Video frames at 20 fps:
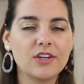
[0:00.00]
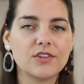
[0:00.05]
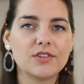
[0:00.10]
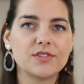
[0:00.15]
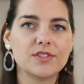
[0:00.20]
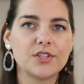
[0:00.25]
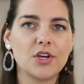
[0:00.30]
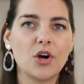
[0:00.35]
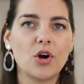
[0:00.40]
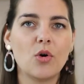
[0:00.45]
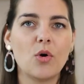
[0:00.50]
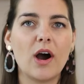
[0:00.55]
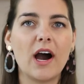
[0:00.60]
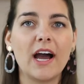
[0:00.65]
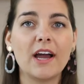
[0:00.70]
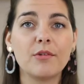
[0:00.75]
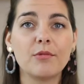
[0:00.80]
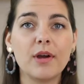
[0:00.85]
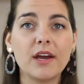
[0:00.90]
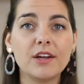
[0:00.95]
So
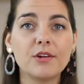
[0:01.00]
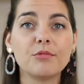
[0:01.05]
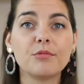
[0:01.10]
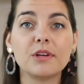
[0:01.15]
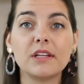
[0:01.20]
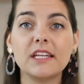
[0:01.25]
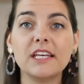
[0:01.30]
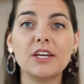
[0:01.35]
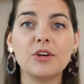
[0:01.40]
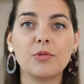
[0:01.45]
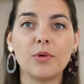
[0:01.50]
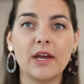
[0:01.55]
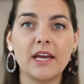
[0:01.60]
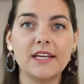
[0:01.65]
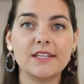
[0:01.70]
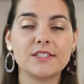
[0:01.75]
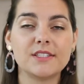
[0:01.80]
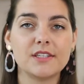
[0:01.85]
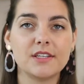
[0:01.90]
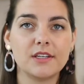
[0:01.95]
I read a really
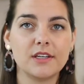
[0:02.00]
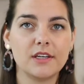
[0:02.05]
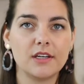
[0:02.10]
great